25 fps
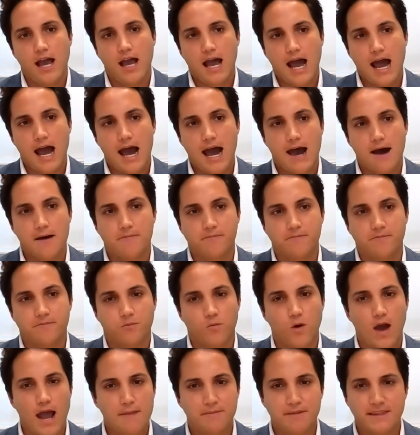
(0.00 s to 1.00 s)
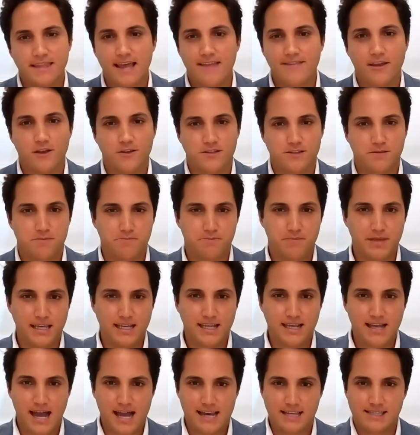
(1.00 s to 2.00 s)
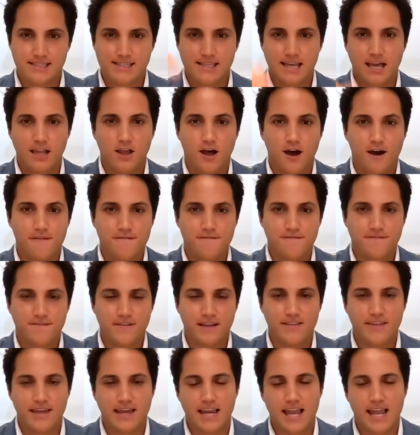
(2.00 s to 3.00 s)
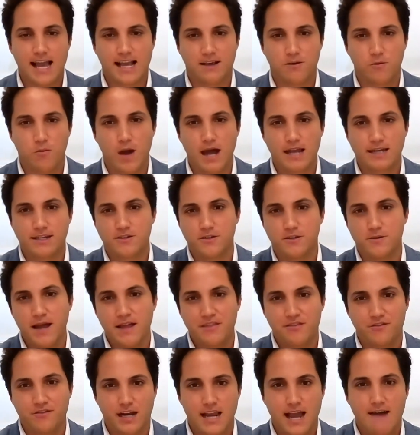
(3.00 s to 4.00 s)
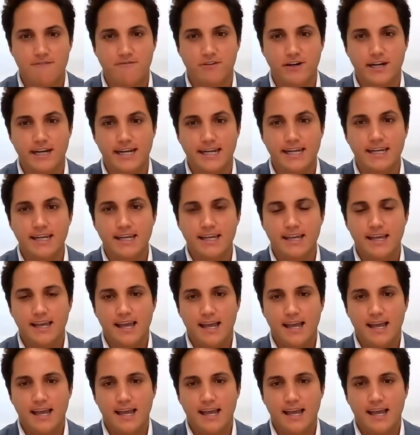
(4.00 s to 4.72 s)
What happened then, there was a big kind of sell-off, and then like a 1-2 month recovery,